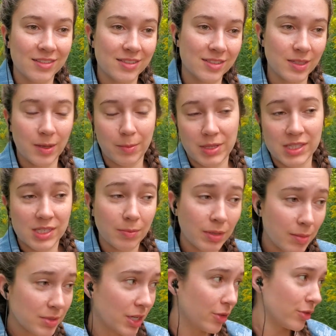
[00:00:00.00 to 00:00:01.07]
so, I mean,
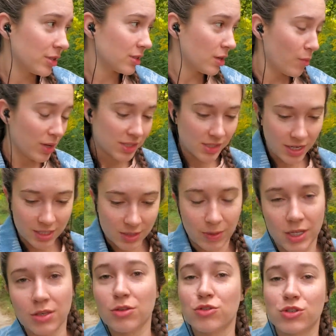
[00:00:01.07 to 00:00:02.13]
sometimes I do things on Wednesdays,
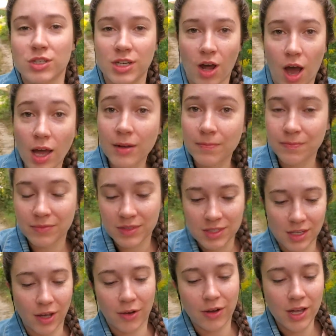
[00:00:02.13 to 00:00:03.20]
but usually not. So